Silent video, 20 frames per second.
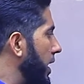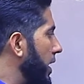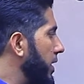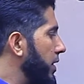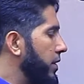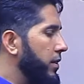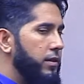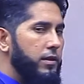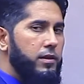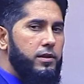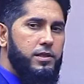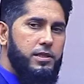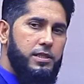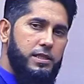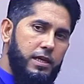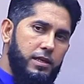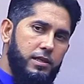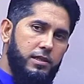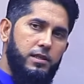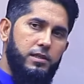and the
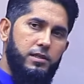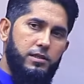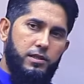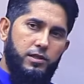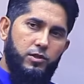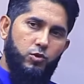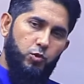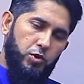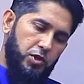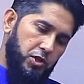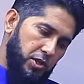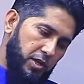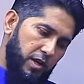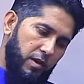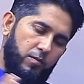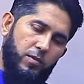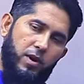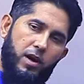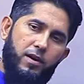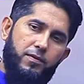sentences which
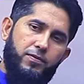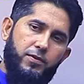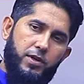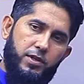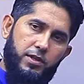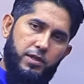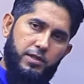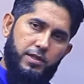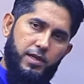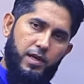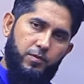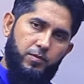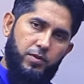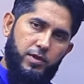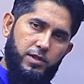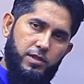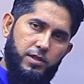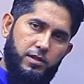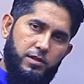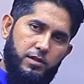come after the topic
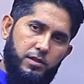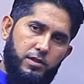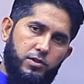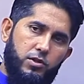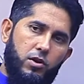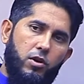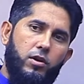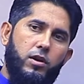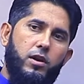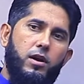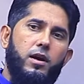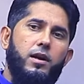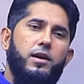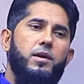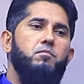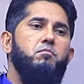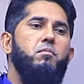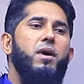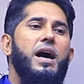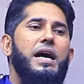sentence are
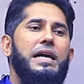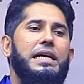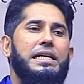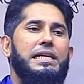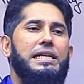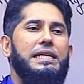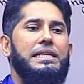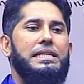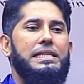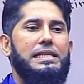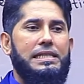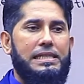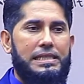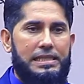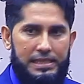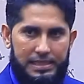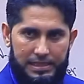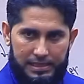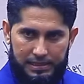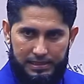called body
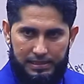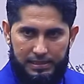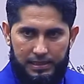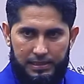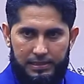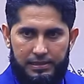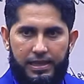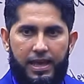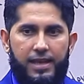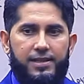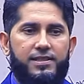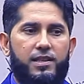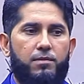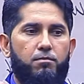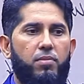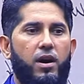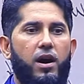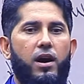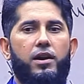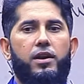sentences. That's the
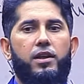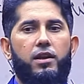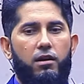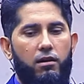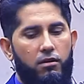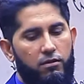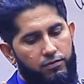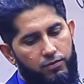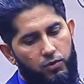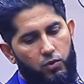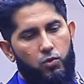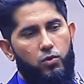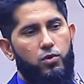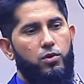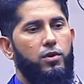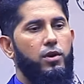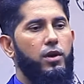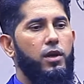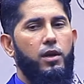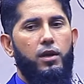body of
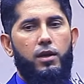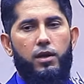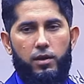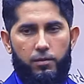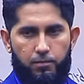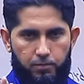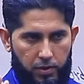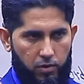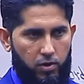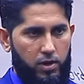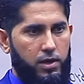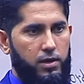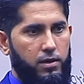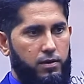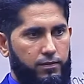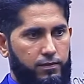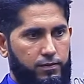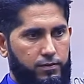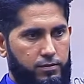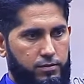your
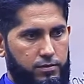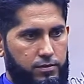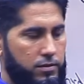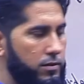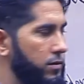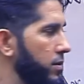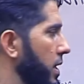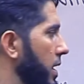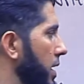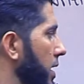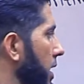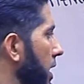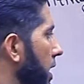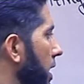paragraph. Okay,